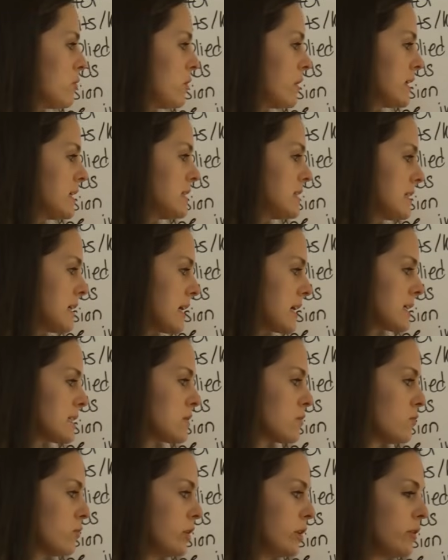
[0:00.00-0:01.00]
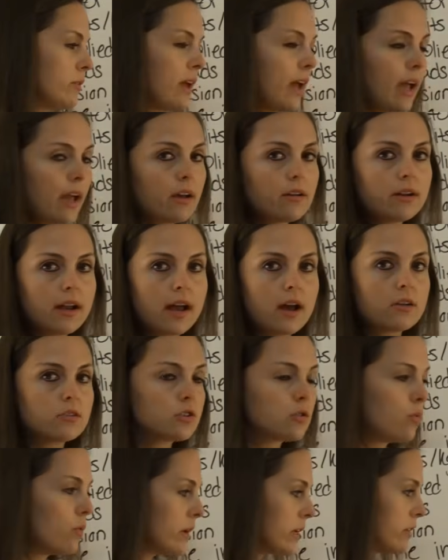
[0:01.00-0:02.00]
twenty-sixth, when you count
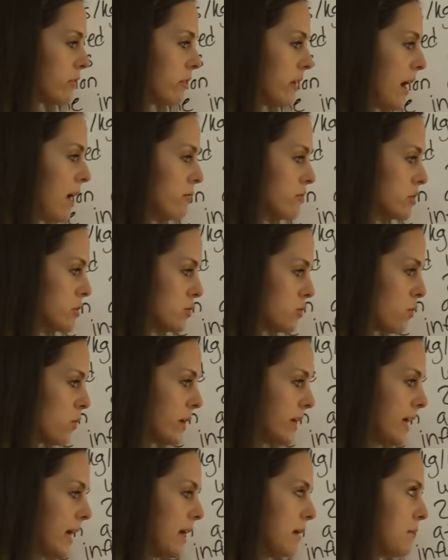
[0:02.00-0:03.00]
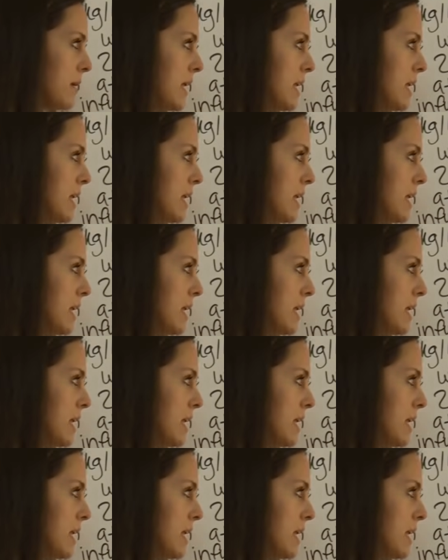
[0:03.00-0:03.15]
out twenty-three hours and twenty-eight